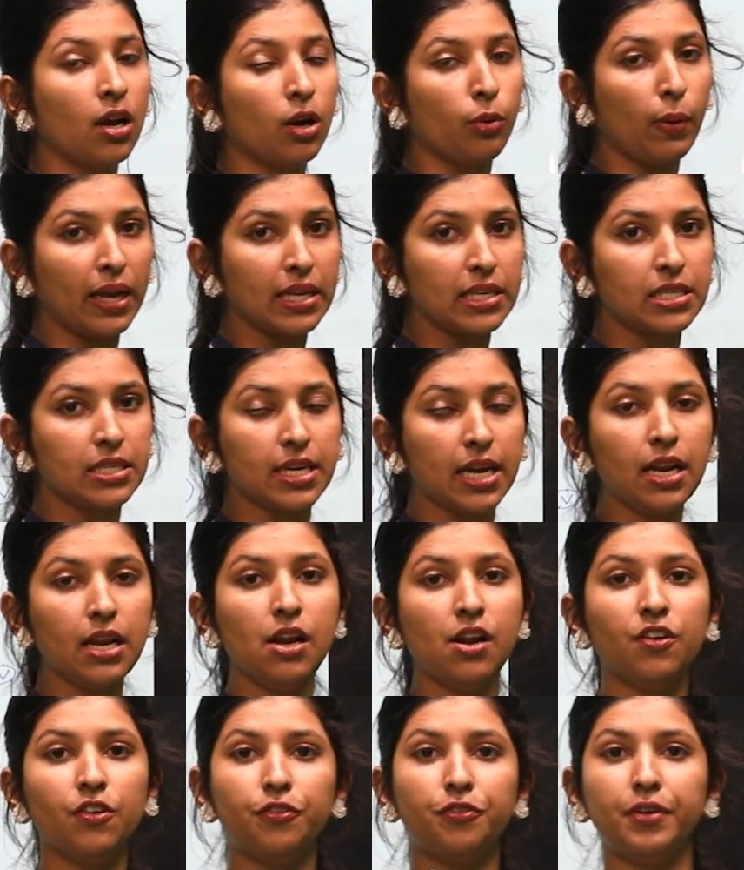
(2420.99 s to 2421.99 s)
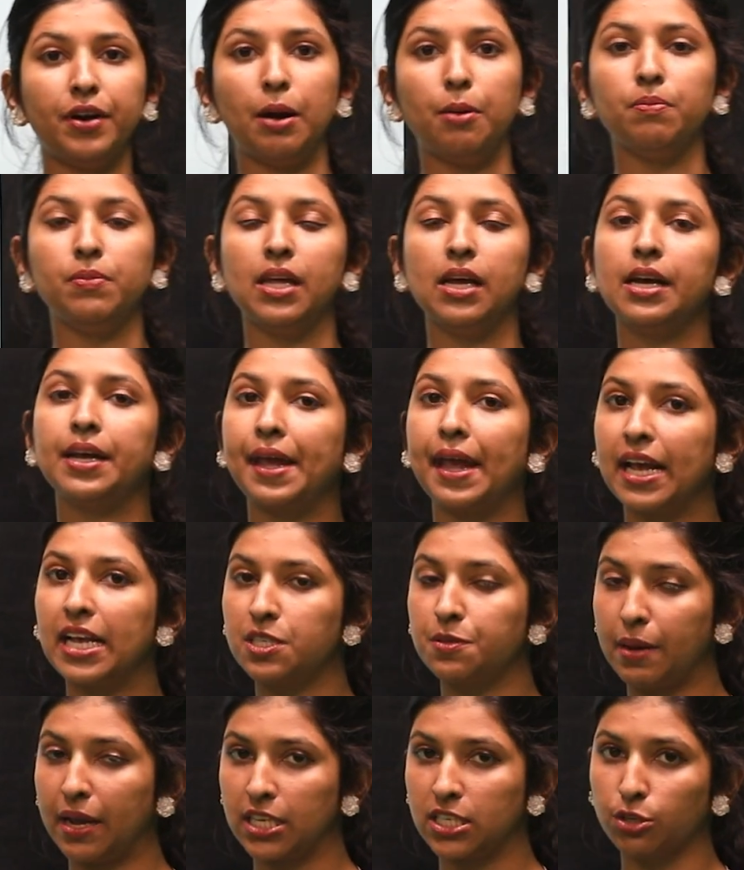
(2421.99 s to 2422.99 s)
question from the
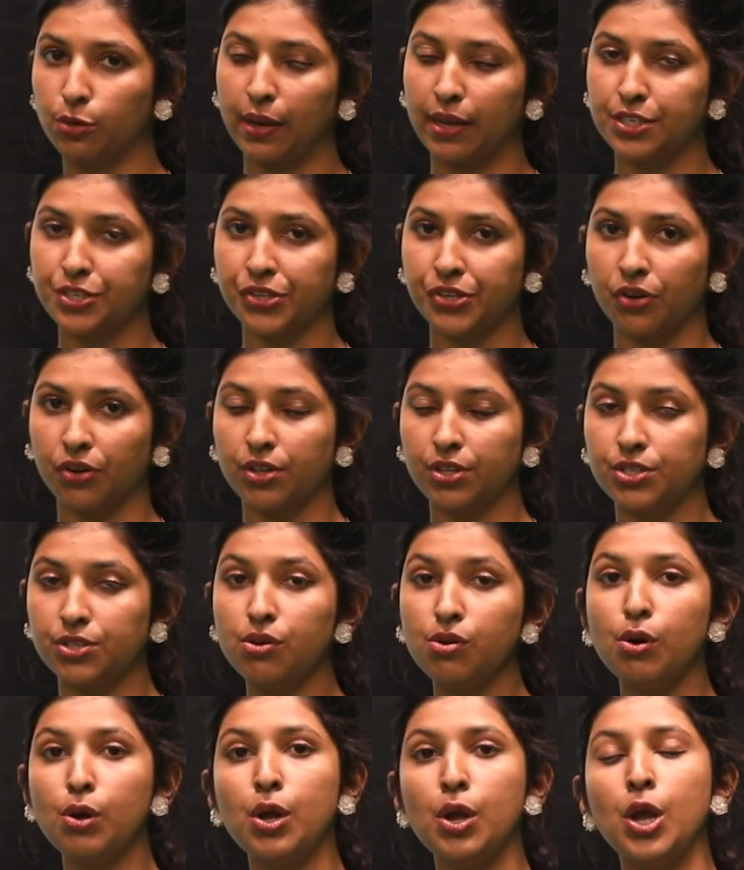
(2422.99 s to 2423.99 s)
case based question also.